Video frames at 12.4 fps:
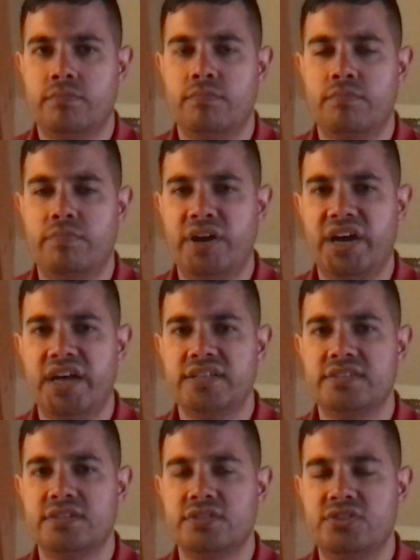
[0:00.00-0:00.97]

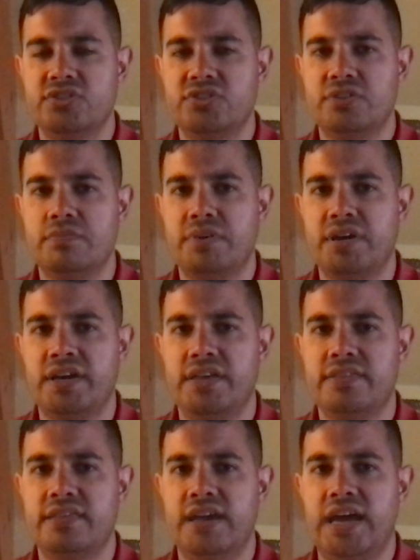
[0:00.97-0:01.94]
But do keep in
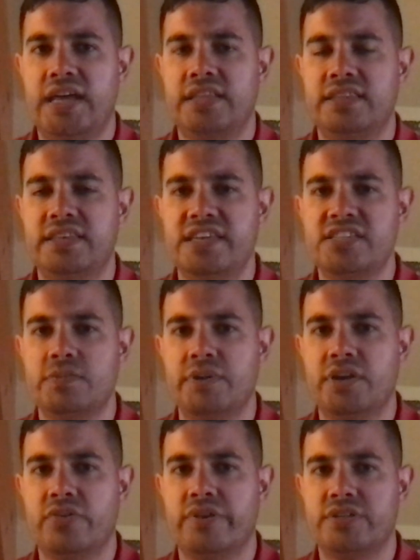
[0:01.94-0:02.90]
mind that these
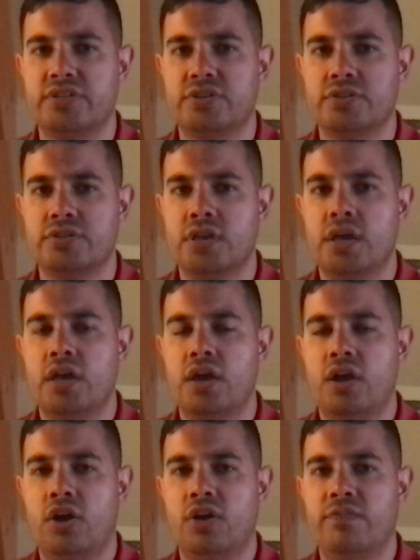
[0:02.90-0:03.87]
omega creatures
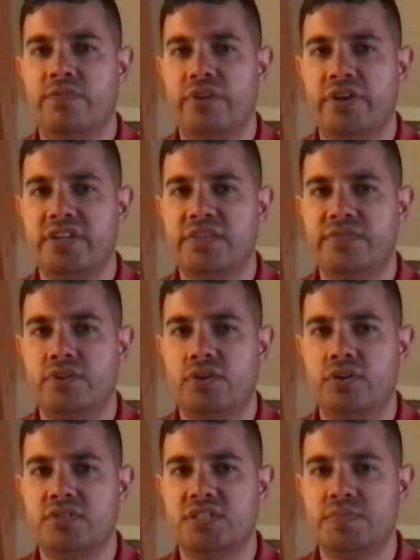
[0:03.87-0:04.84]
are very
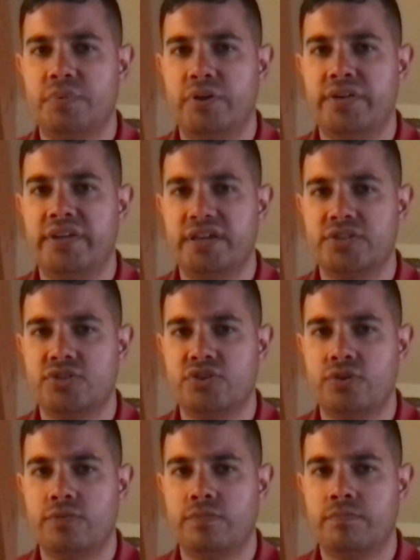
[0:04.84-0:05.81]
difficult to spawn next to
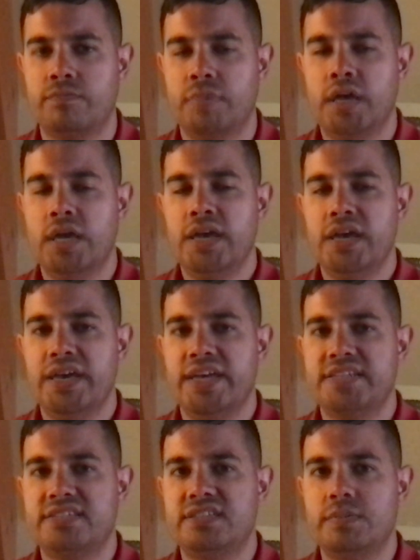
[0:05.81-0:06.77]
you.
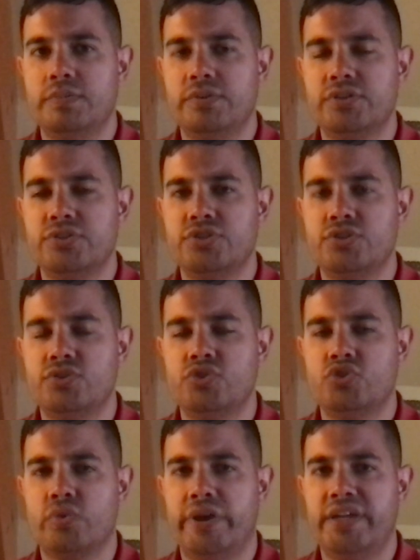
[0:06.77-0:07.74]
It's similar to
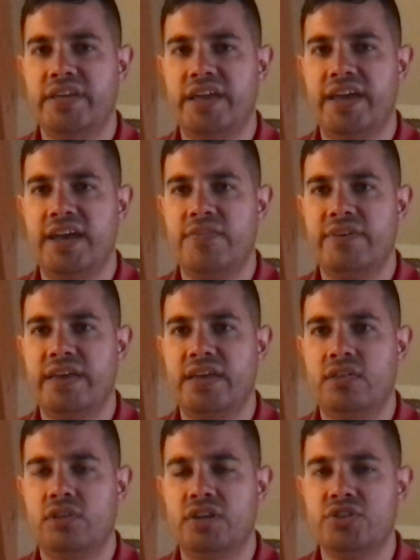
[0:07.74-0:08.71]
trying to have a
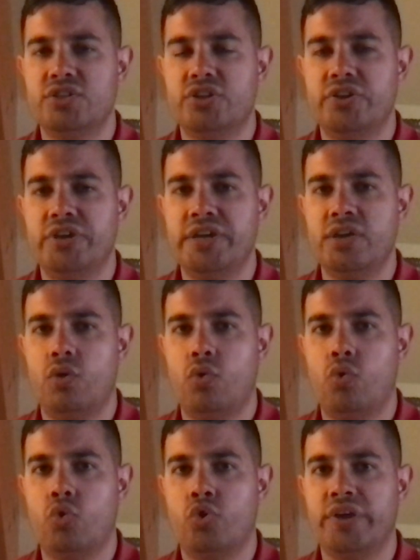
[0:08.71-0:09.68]
legendary
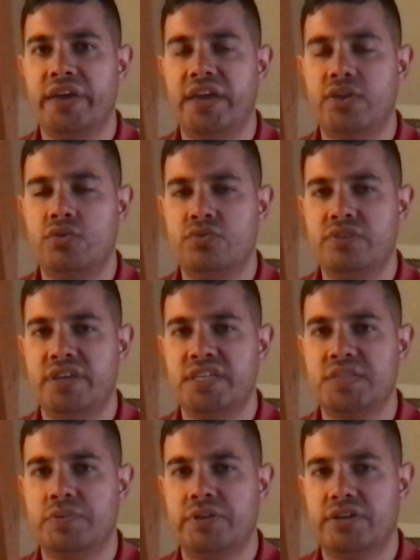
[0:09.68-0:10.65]
or a unique
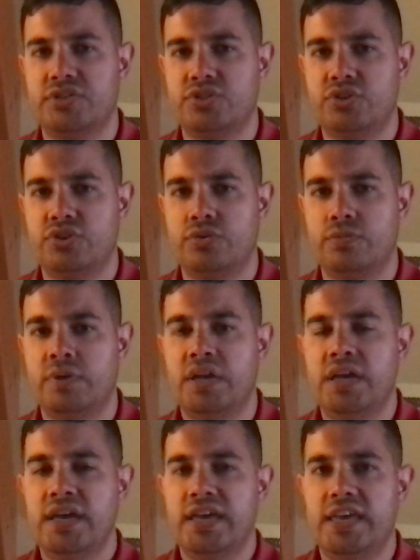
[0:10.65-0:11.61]
spawn next to you,
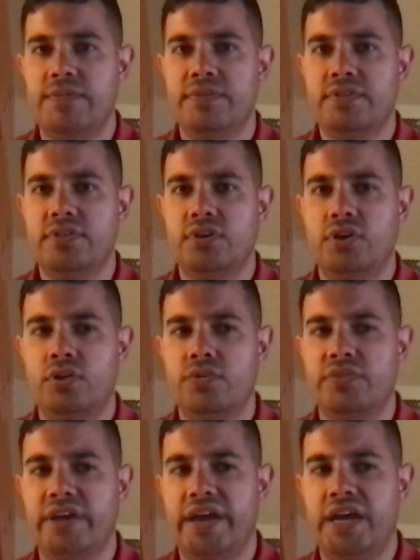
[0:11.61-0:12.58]
even though
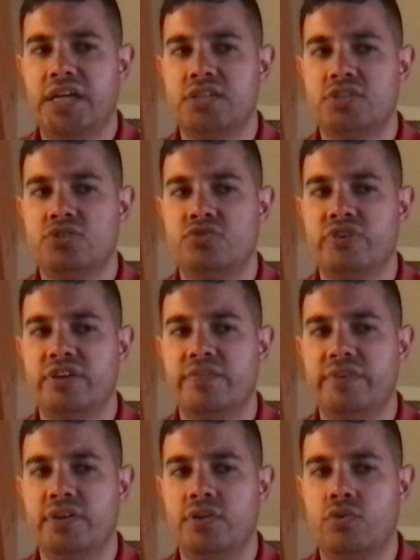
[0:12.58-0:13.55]
that Dragon
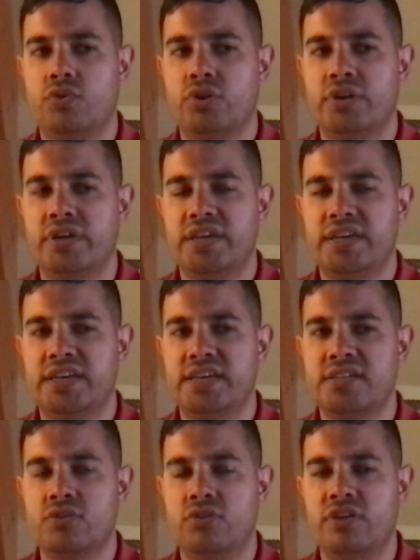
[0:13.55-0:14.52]
Venador
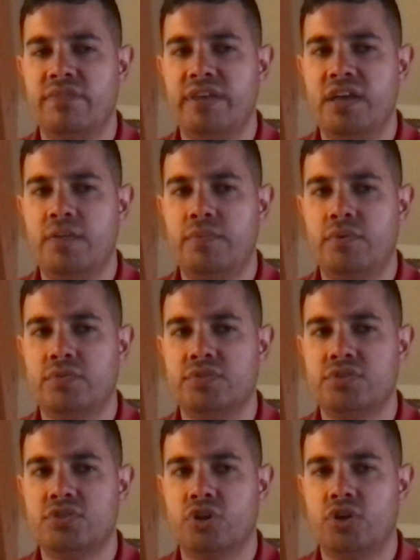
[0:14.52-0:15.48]
is only available to
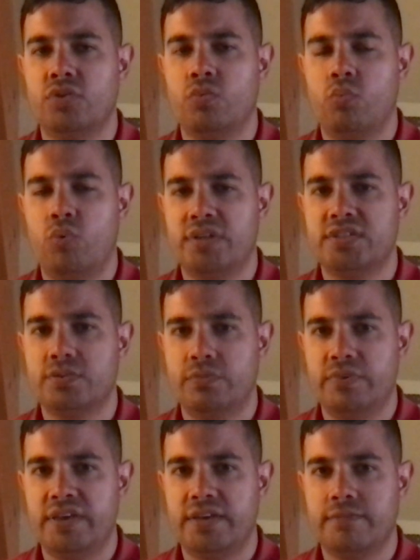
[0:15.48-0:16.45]
dart once a
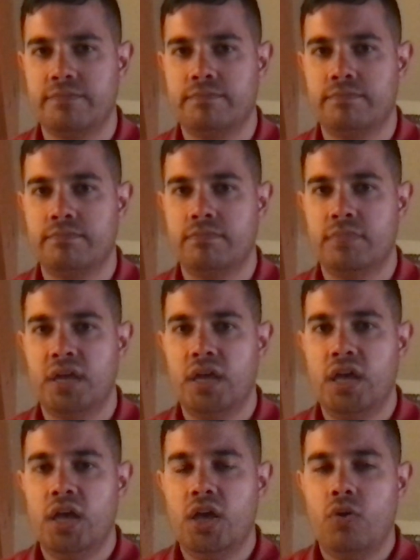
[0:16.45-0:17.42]
week.
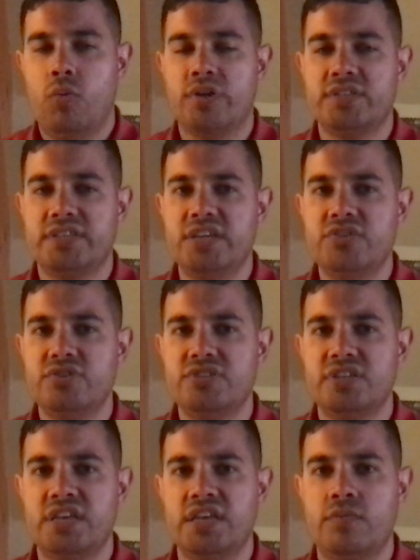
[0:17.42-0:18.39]
What's
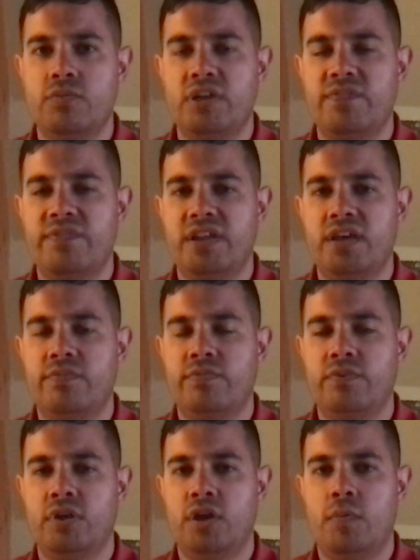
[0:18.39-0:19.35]
interesting, what I found out
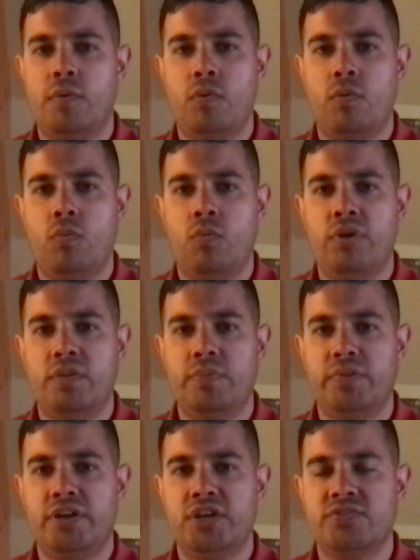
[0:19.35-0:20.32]
from one of the
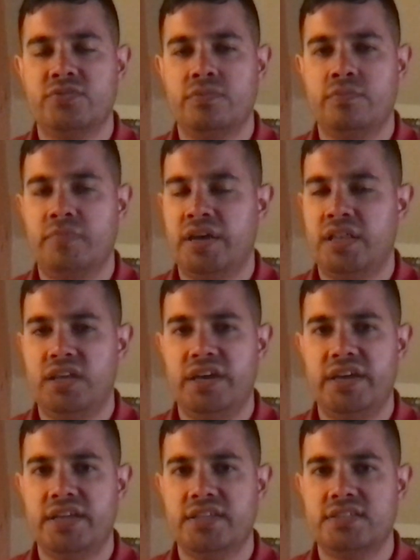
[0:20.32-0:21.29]
players from my
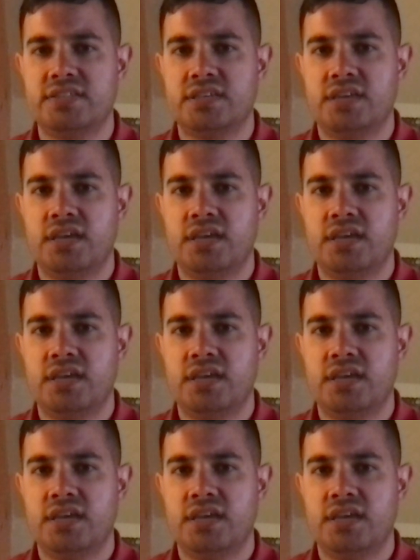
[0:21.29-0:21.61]
alliance,